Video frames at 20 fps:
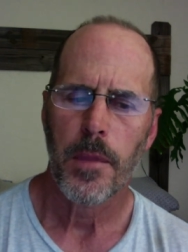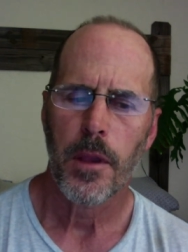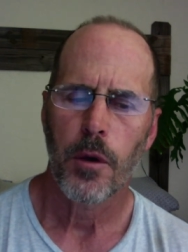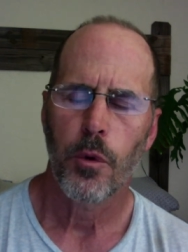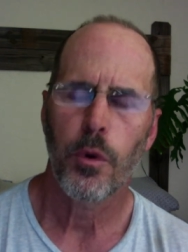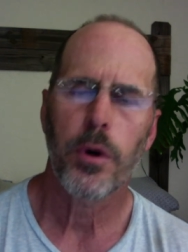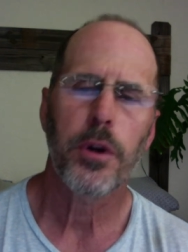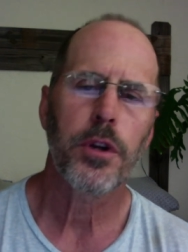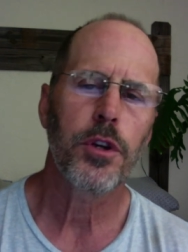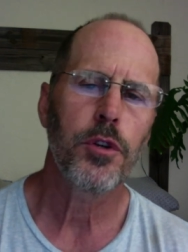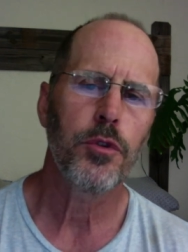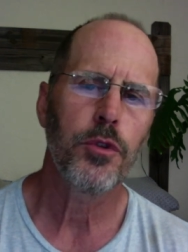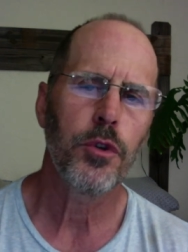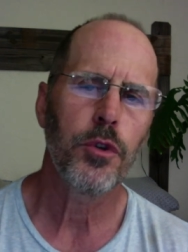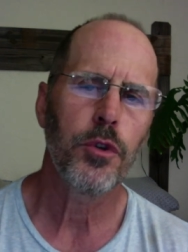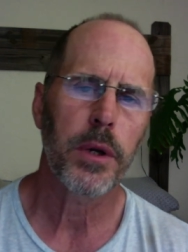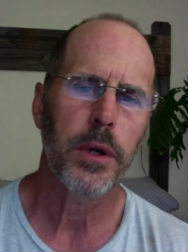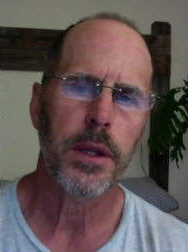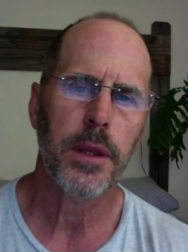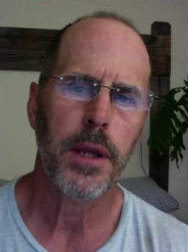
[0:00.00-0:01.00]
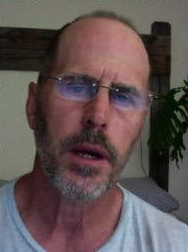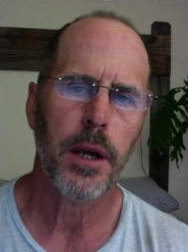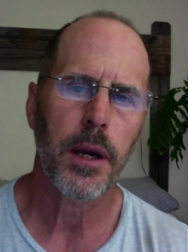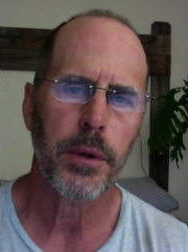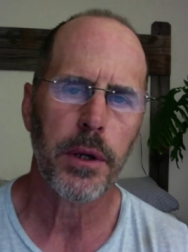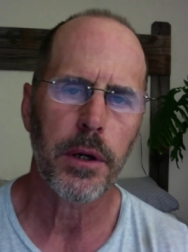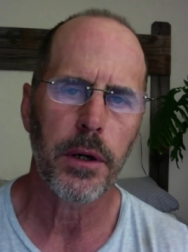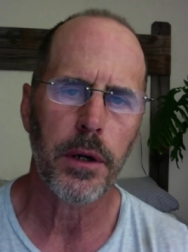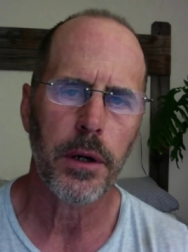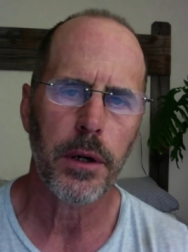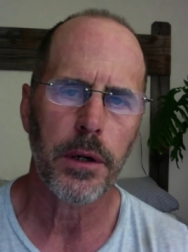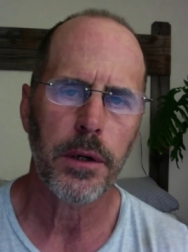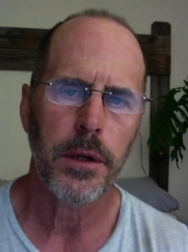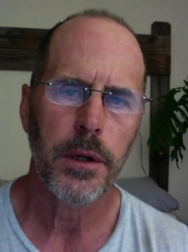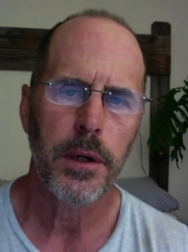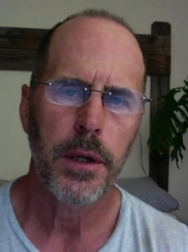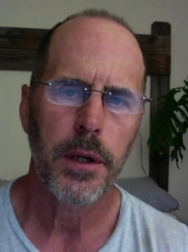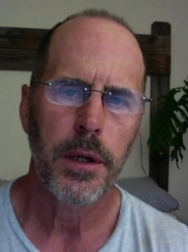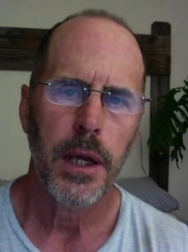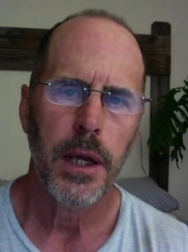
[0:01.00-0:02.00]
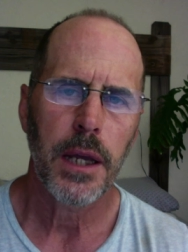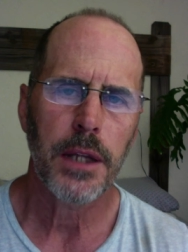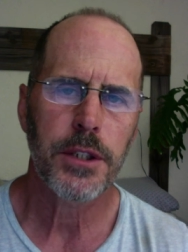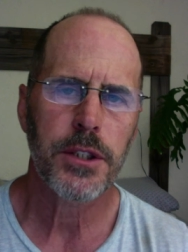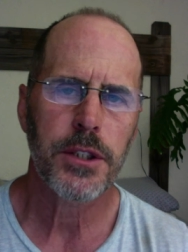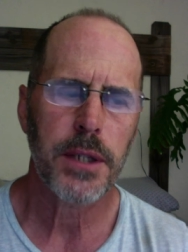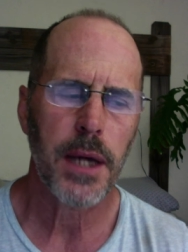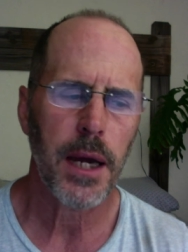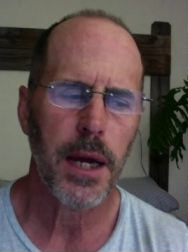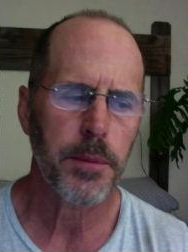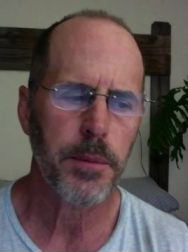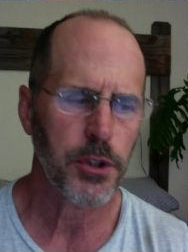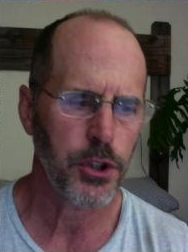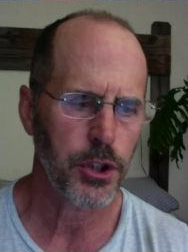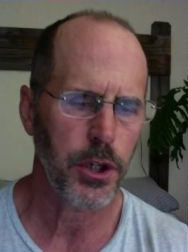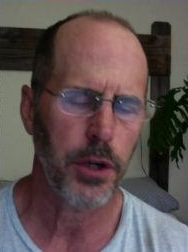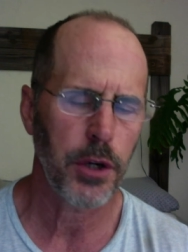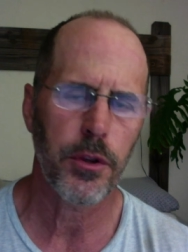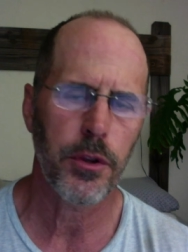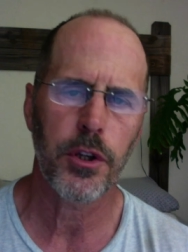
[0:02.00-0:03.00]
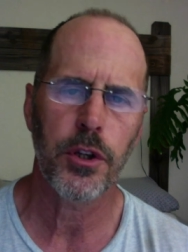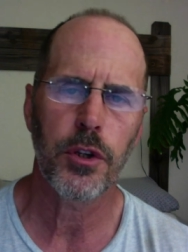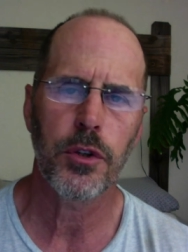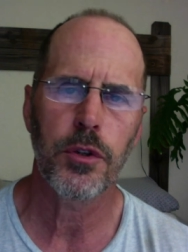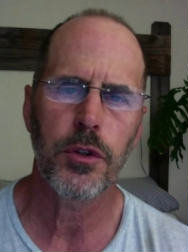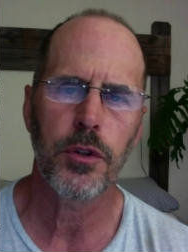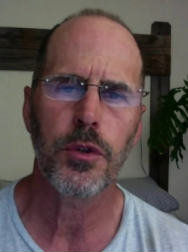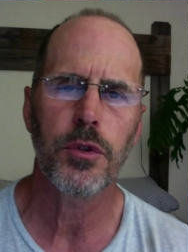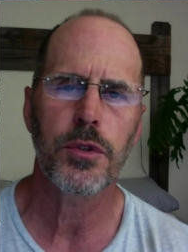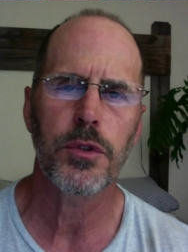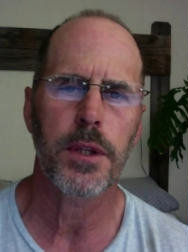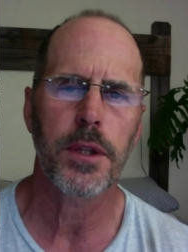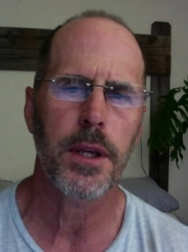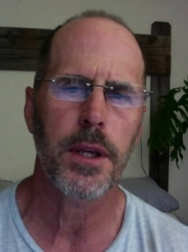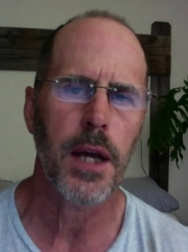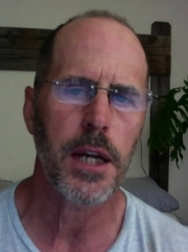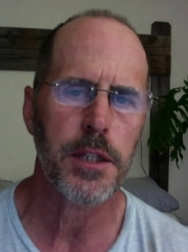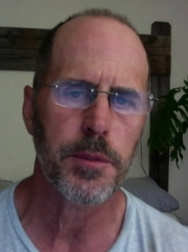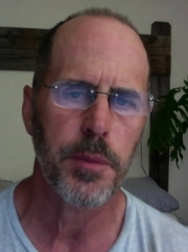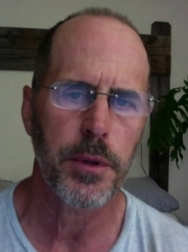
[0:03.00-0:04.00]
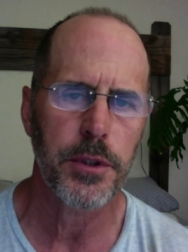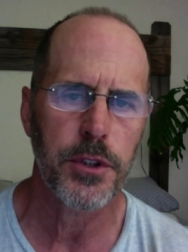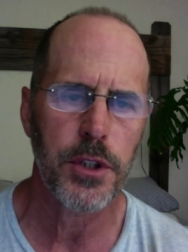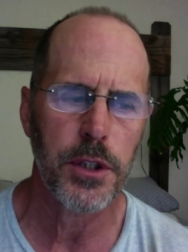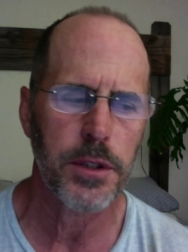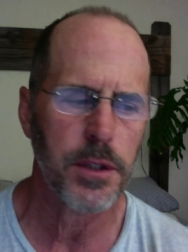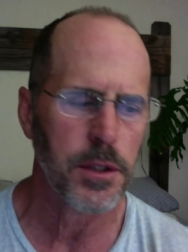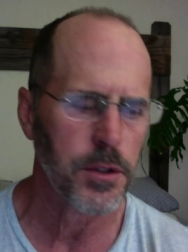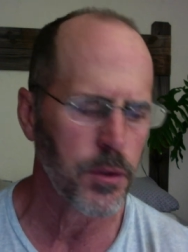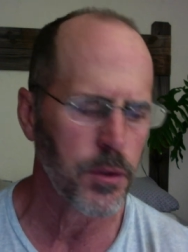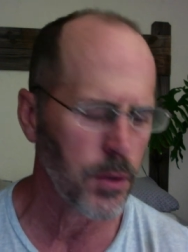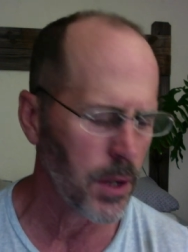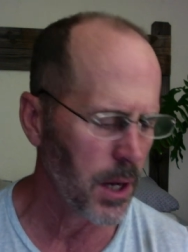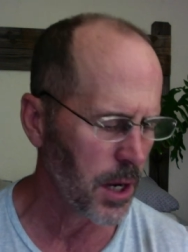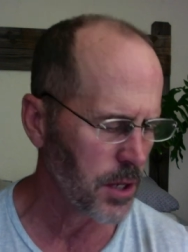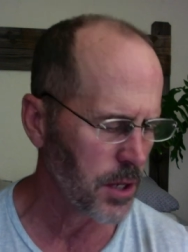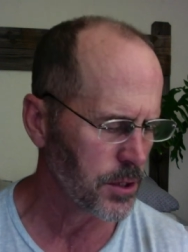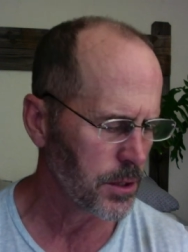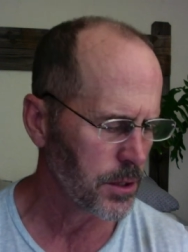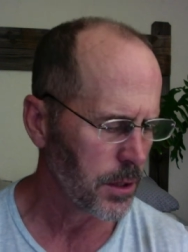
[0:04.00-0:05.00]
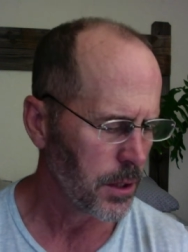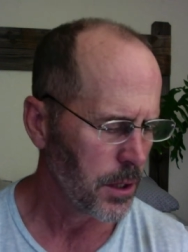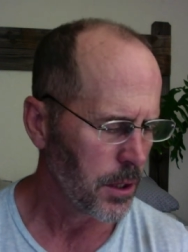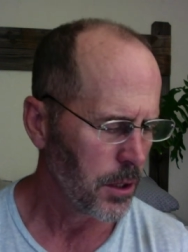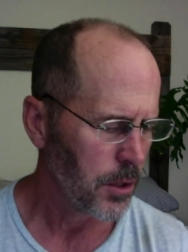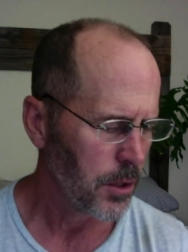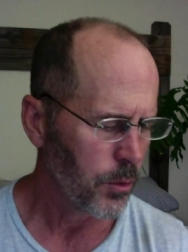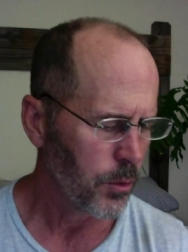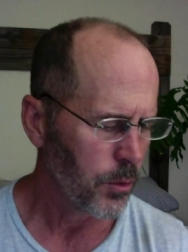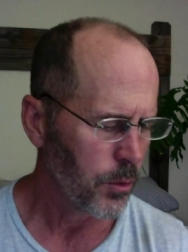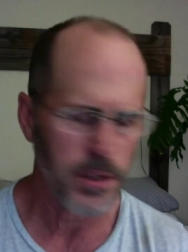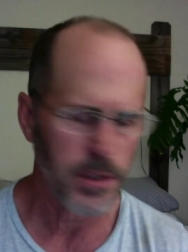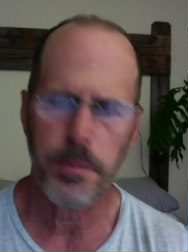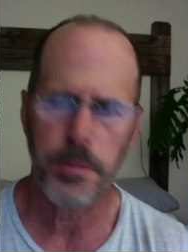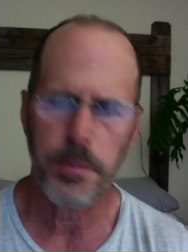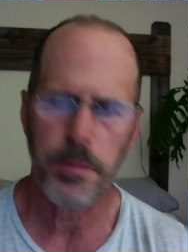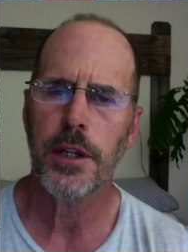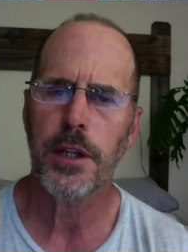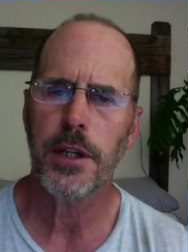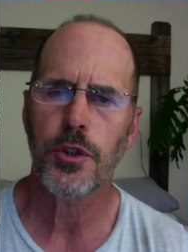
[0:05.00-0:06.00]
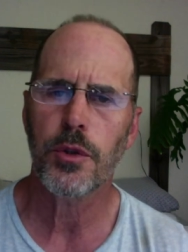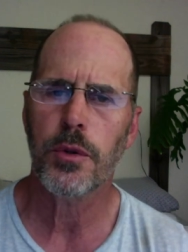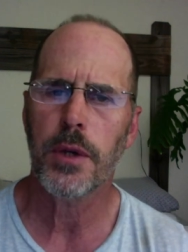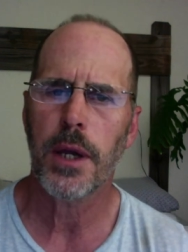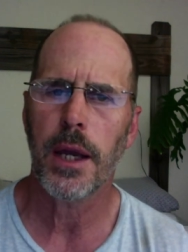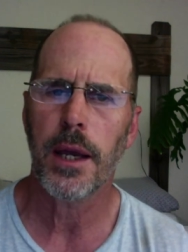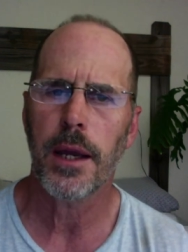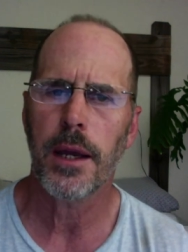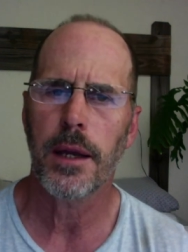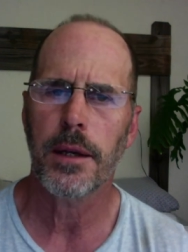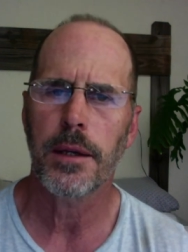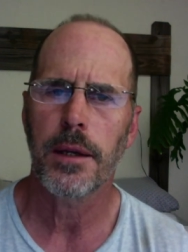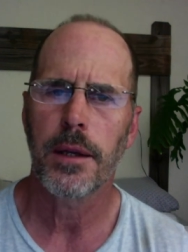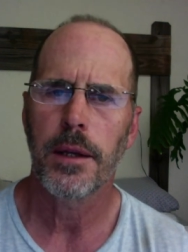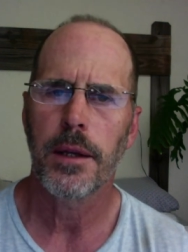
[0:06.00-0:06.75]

What are you doing in that regard? It's time to share the good news of the gospel of Jesus Christ with as many as you can